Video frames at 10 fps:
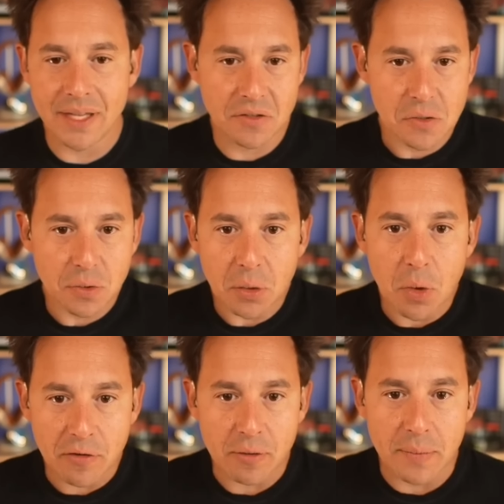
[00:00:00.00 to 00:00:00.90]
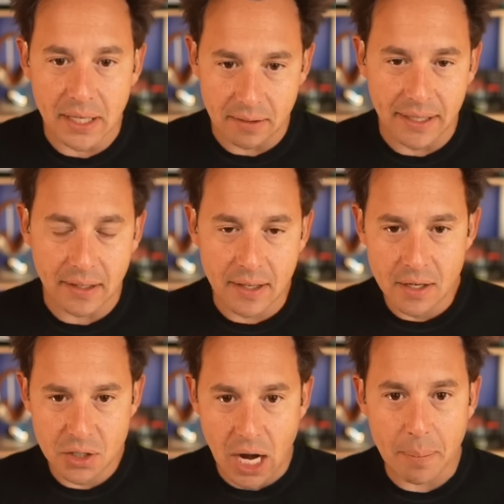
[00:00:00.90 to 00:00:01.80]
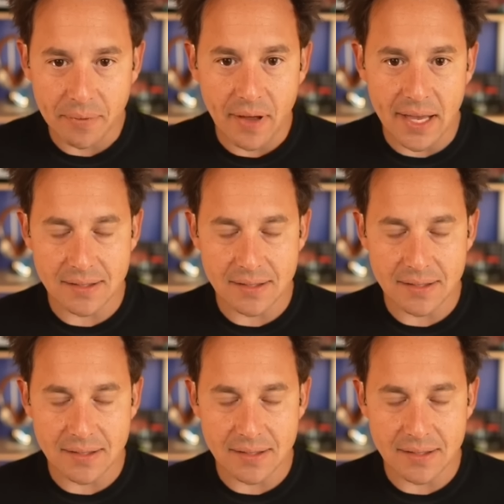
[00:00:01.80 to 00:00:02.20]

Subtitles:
It doesn't really work for me. Like Shopify